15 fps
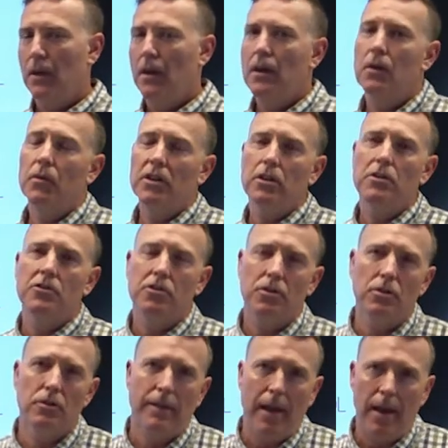And when you
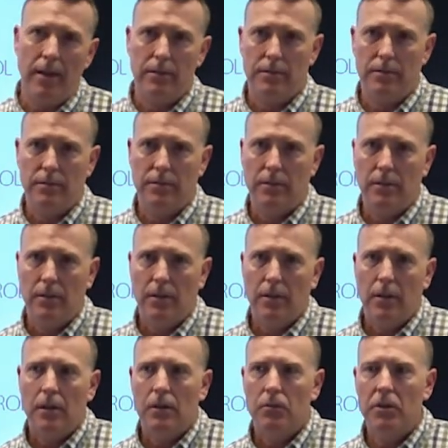do that,
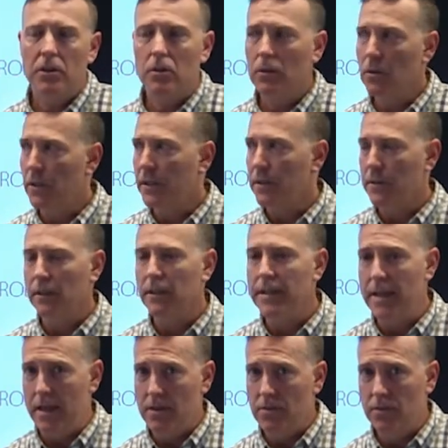when you look at the
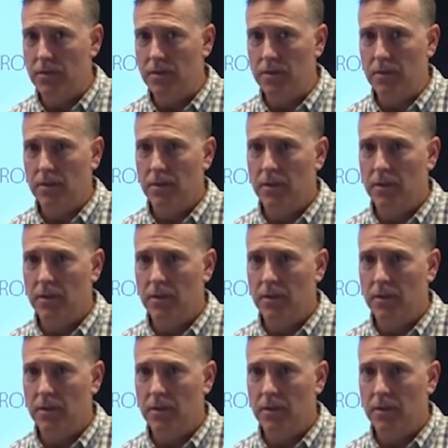lens,